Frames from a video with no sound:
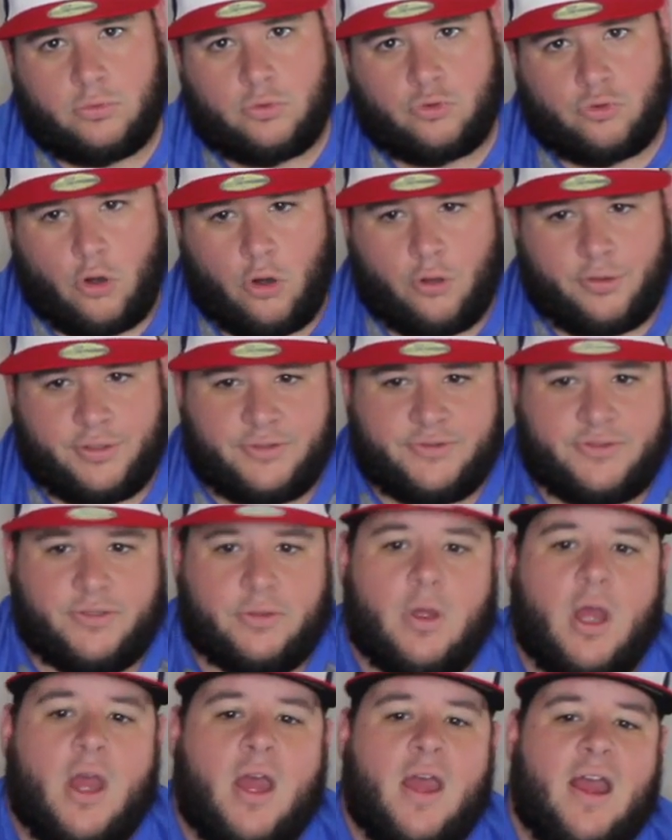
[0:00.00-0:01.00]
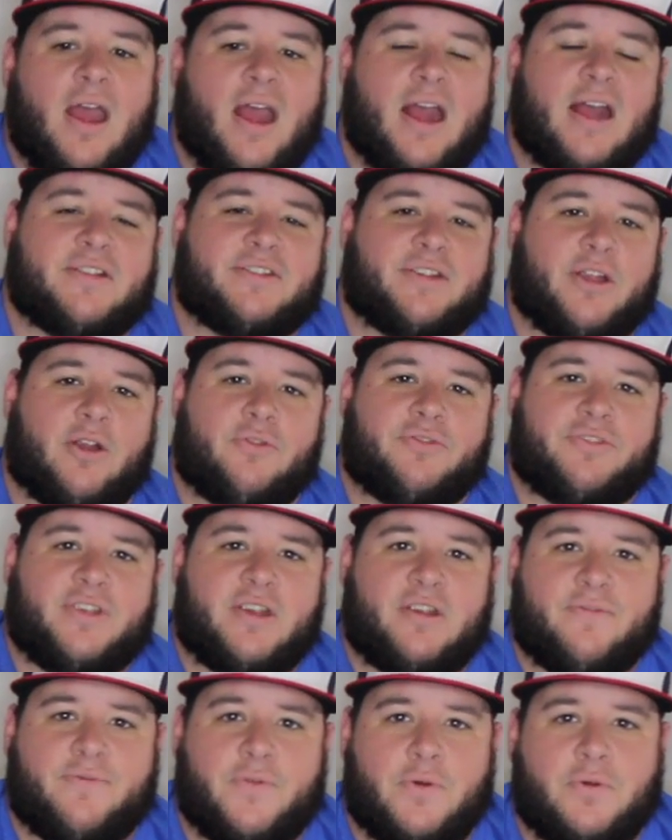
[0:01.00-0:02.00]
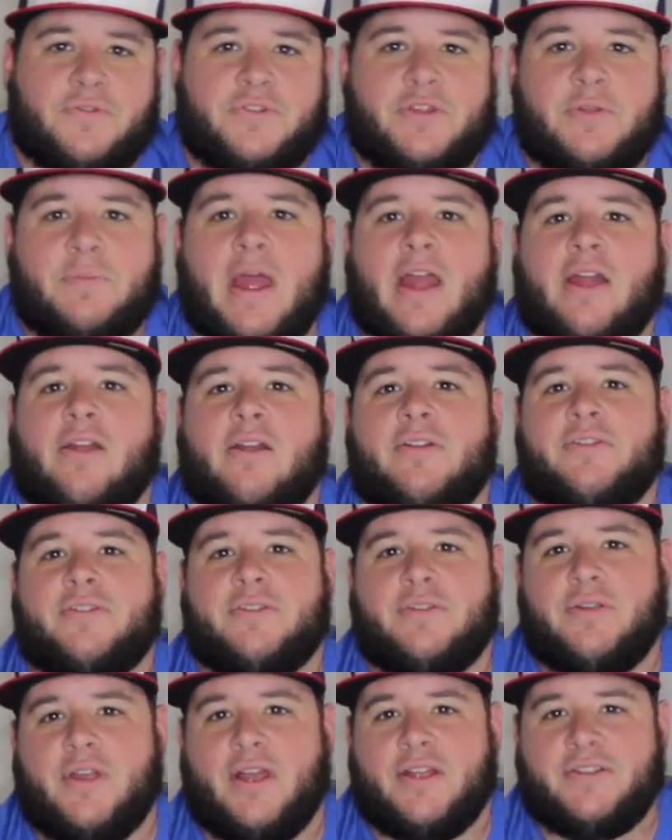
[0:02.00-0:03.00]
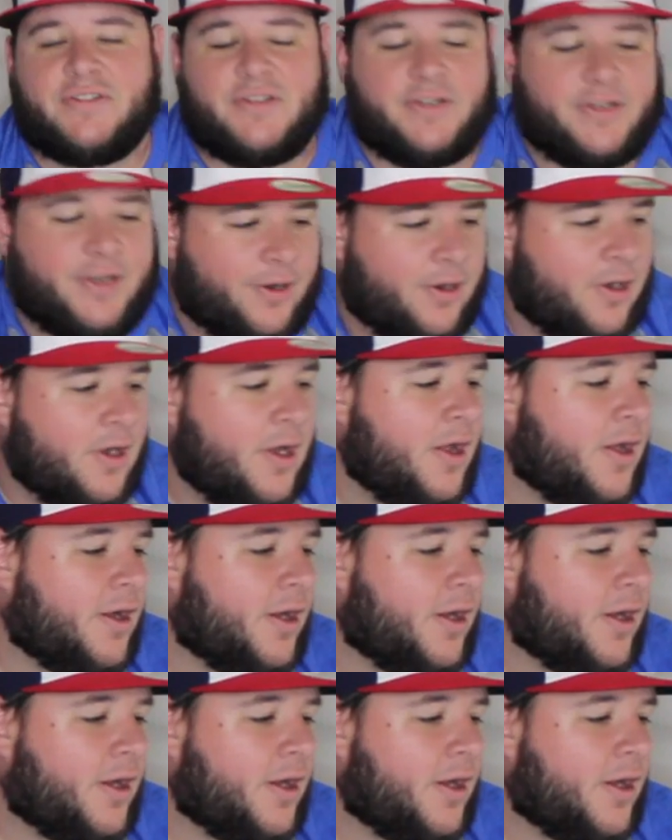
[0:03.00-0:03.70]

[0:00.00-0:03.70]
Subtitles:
crawled into, as Carol's taking photos in the background that you guys can hear.